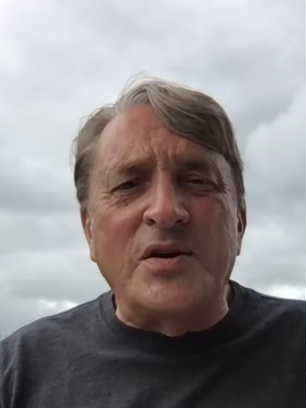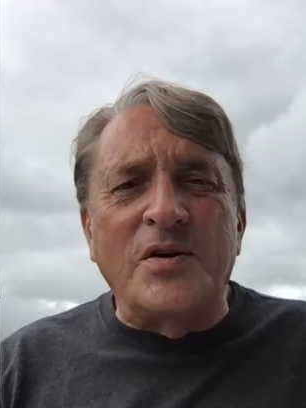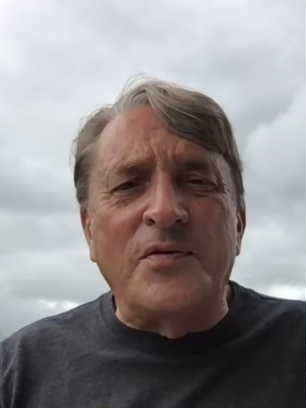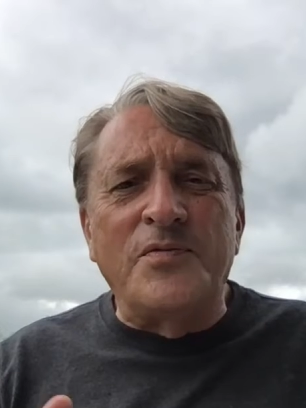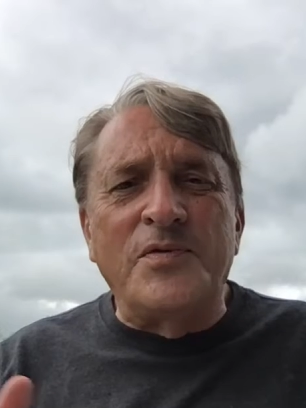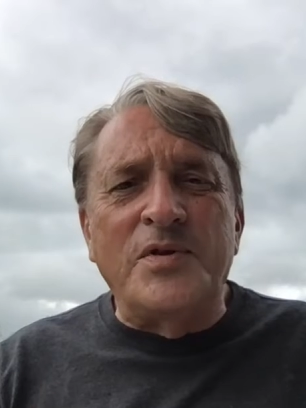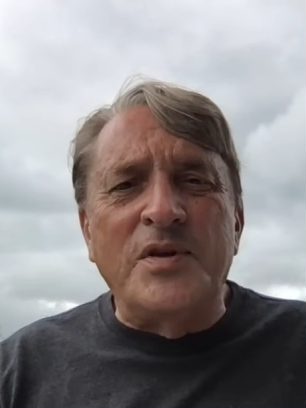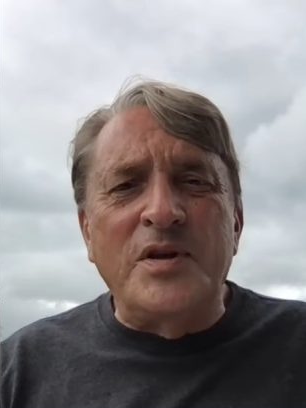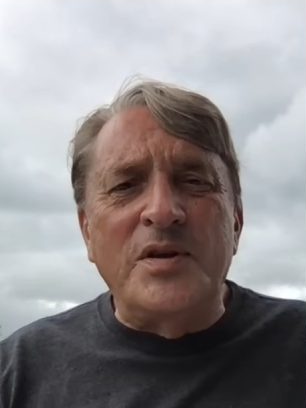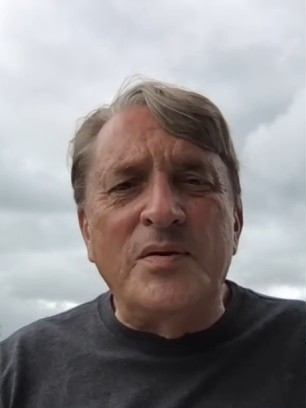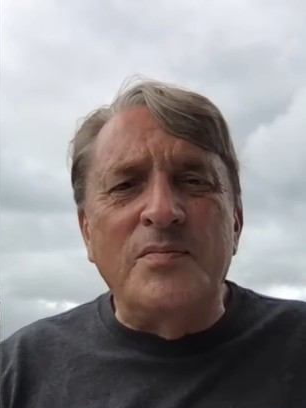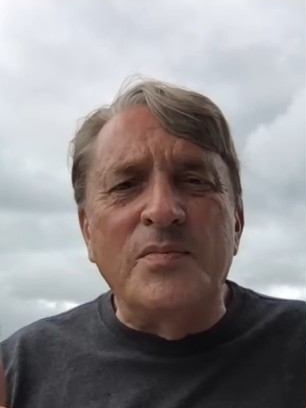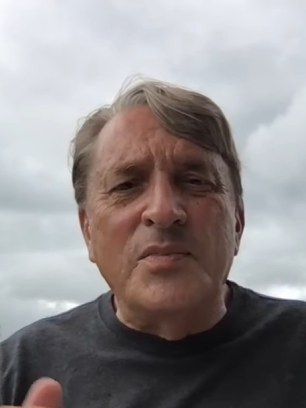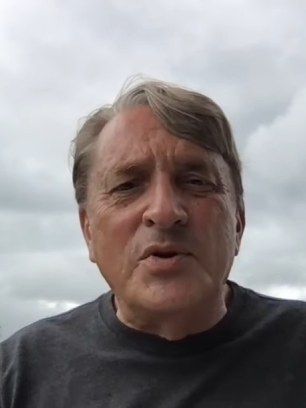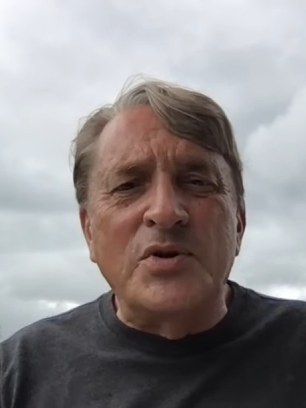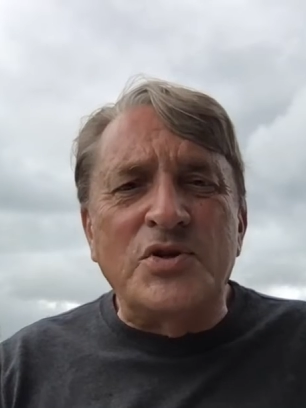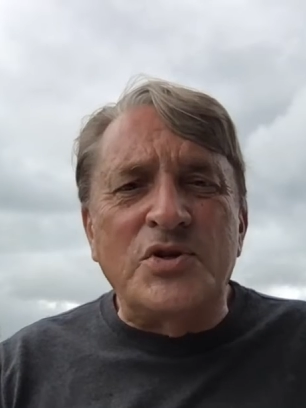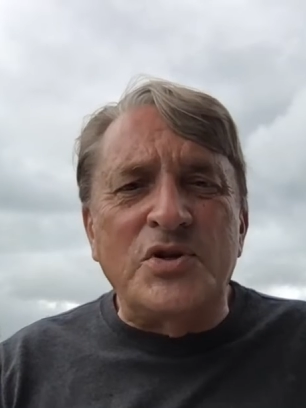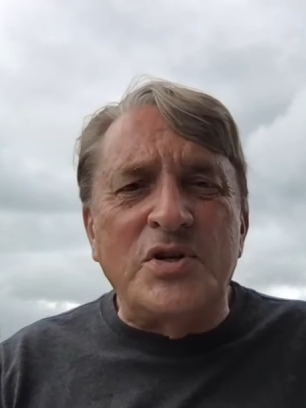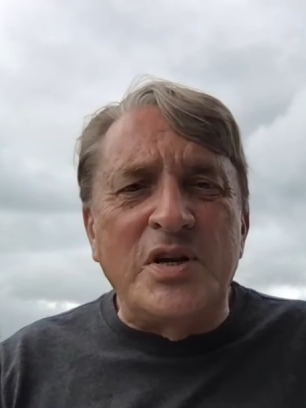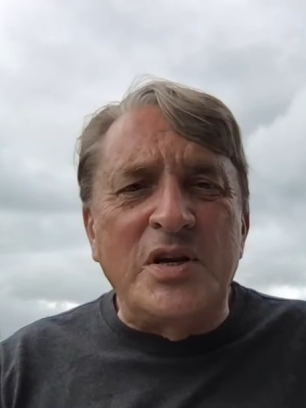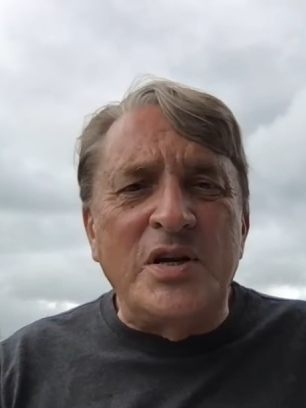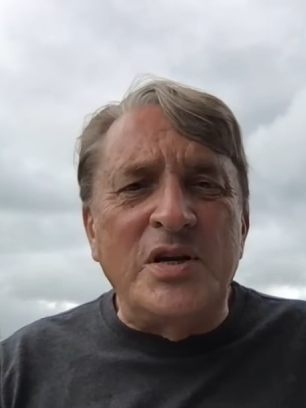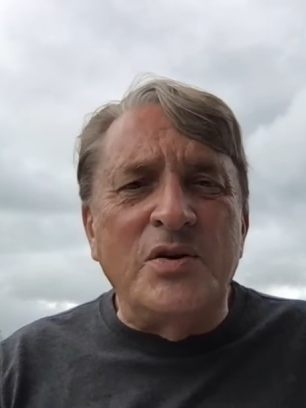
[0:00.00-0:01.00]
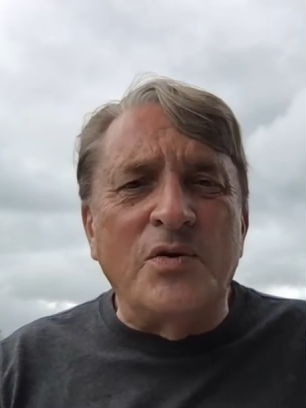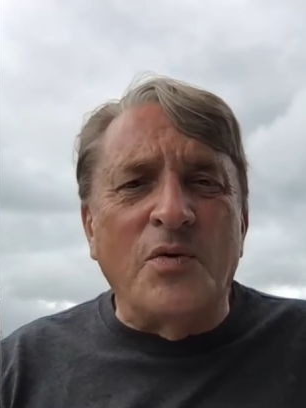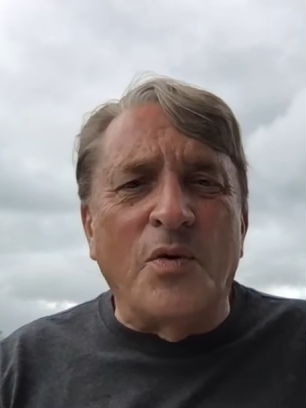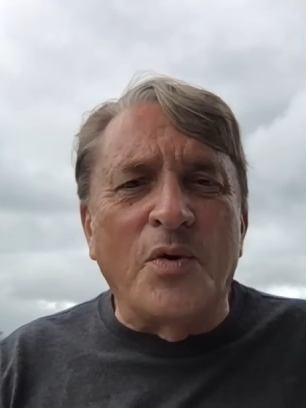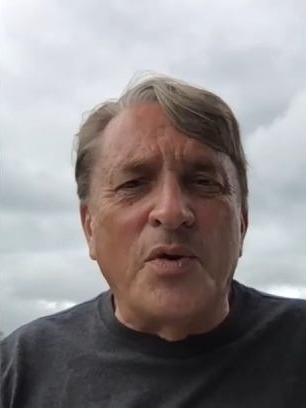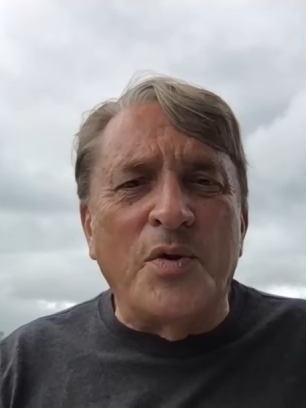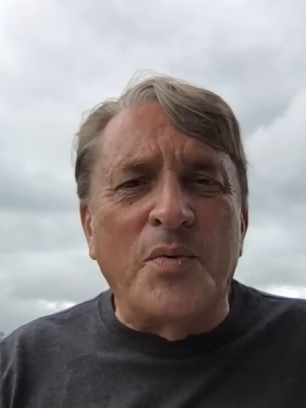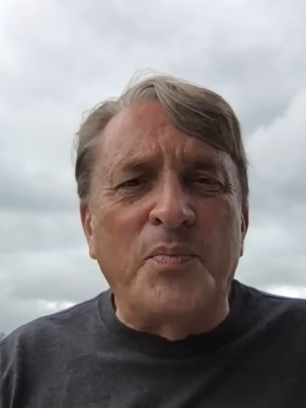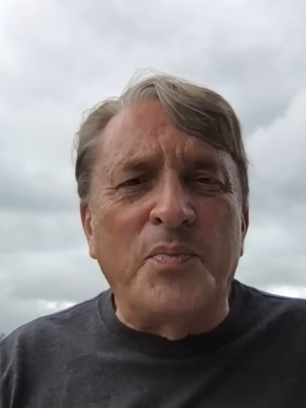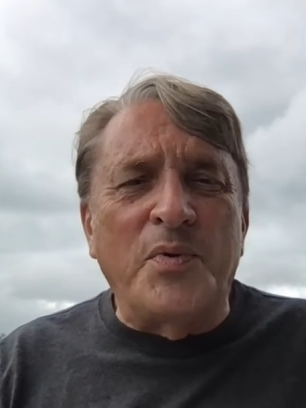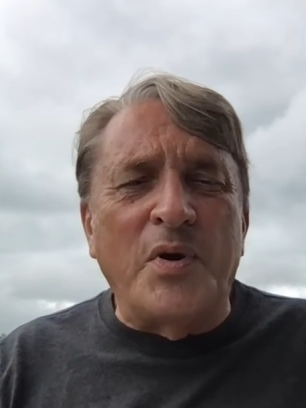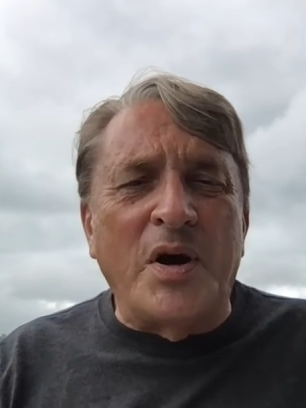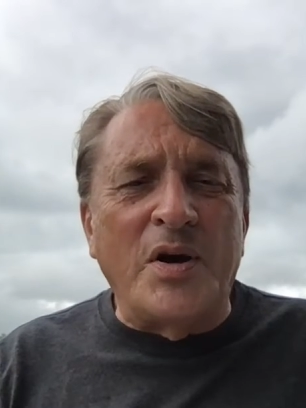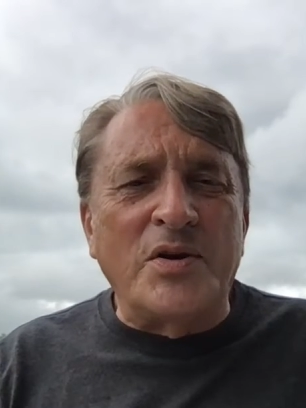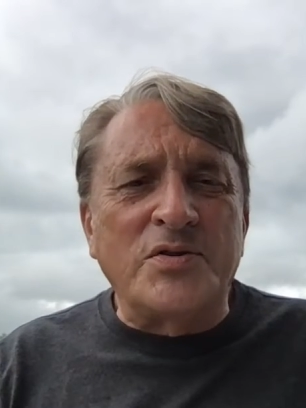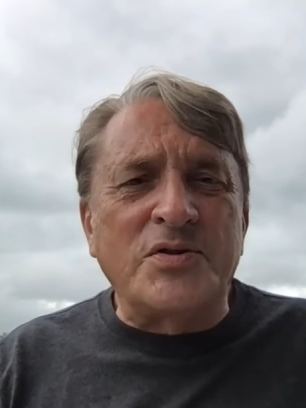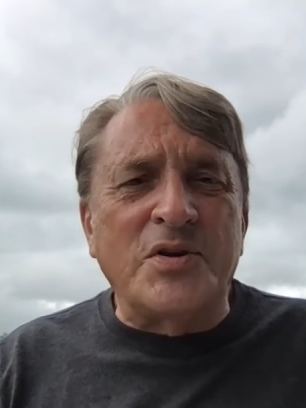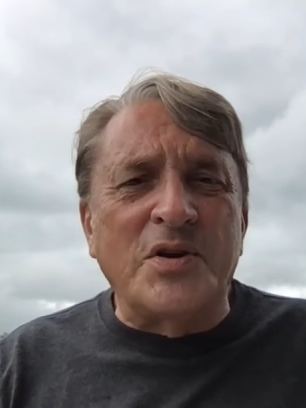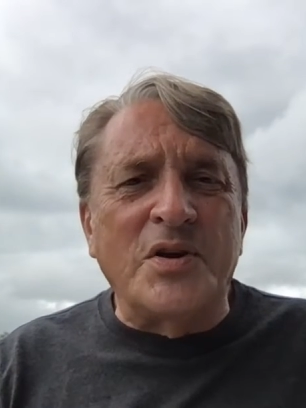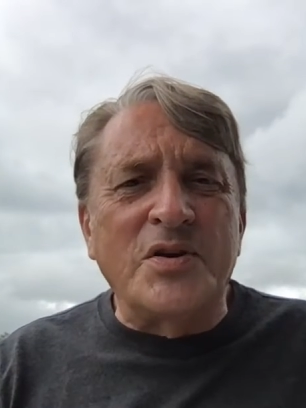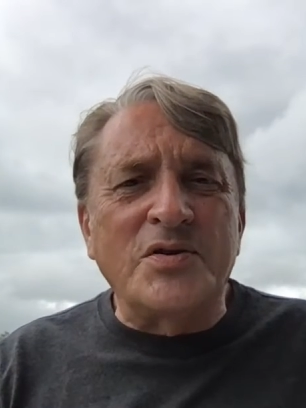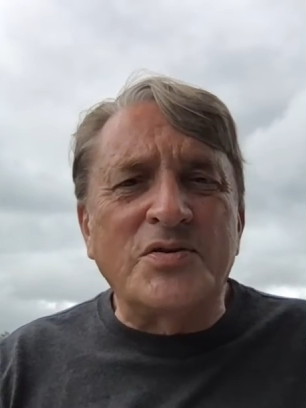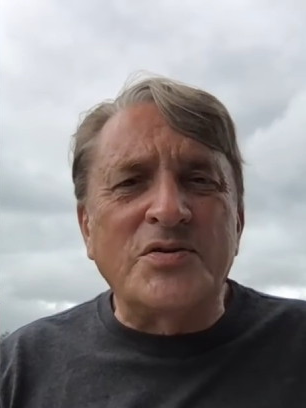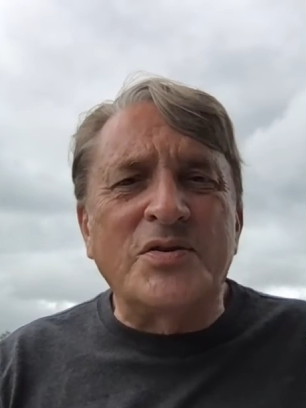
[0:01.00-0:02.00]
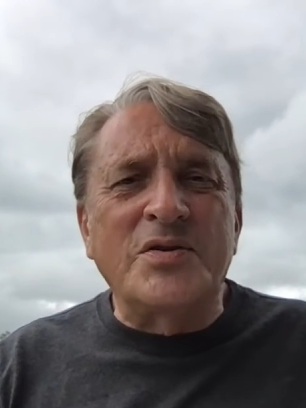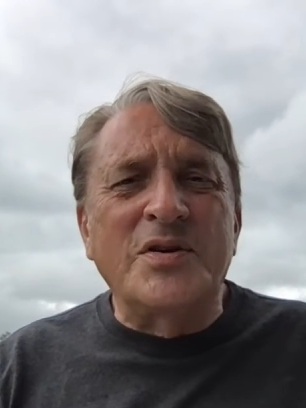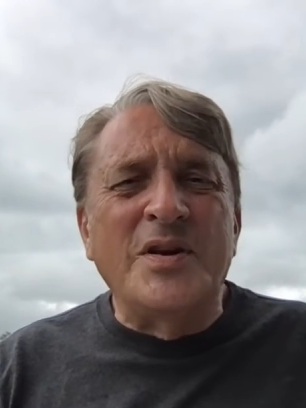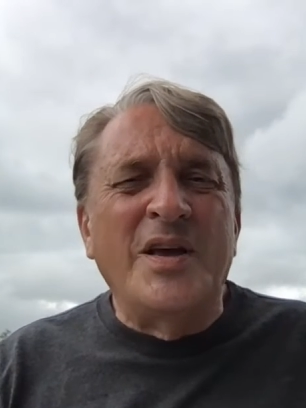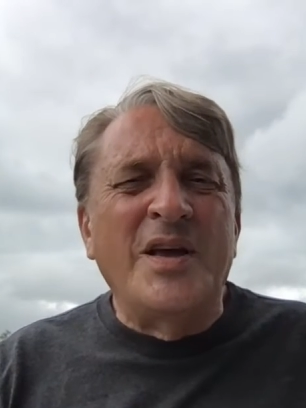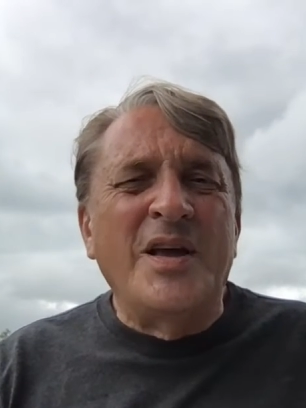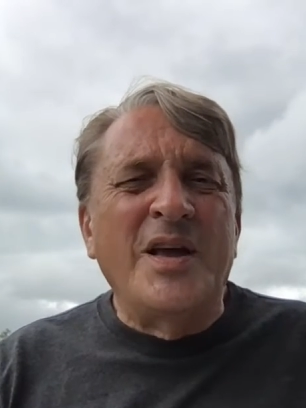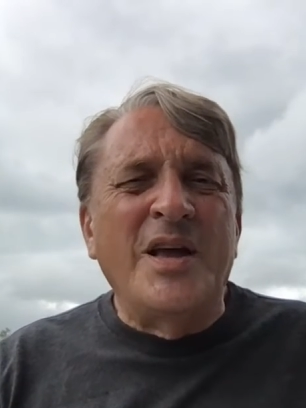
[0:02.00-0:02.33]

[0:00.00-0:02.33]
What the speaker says: of the machine or the process,